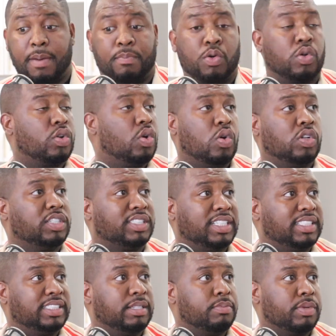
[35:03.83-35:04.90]
I broke the whole
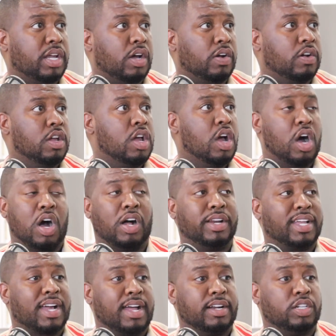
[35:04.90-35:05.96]
system down.
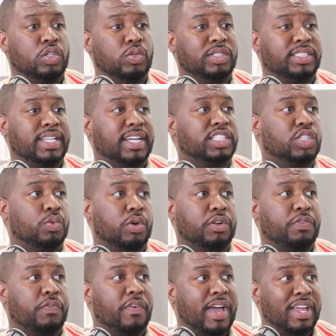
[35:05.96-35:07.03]
All they got to do is text the
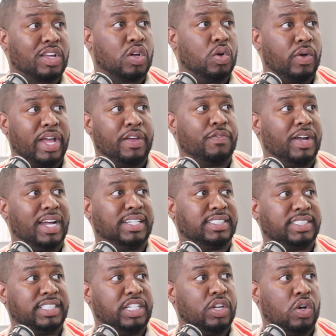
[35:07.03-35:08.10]
word FICO,
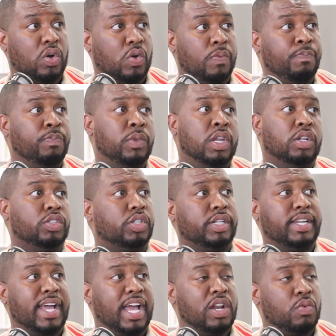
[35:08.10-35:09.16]
F-I-C-O,
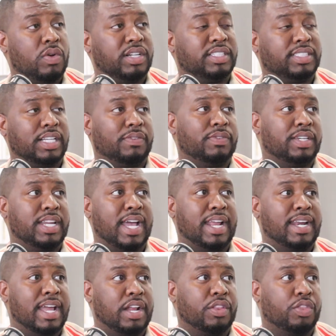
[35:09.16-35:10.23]
to
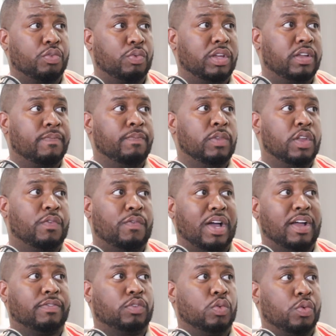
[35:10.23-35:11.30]

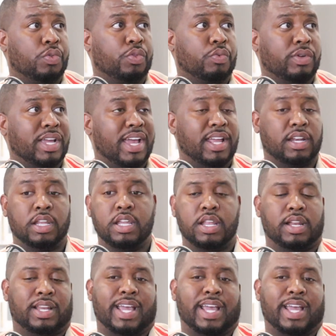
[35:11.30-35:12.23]
917-993-5238.